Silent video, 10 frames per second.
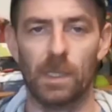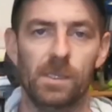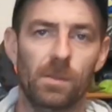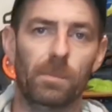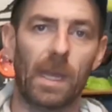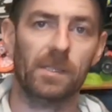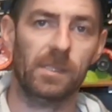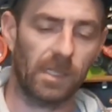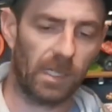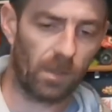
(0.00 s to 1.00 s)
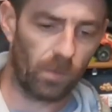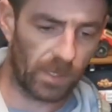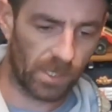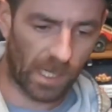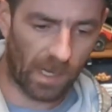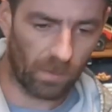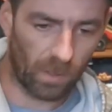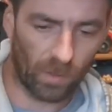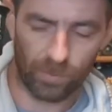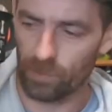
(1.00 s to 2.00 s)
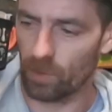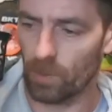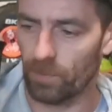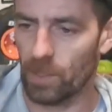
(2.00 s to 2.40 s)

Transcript: bits and bats in here which I'll go through with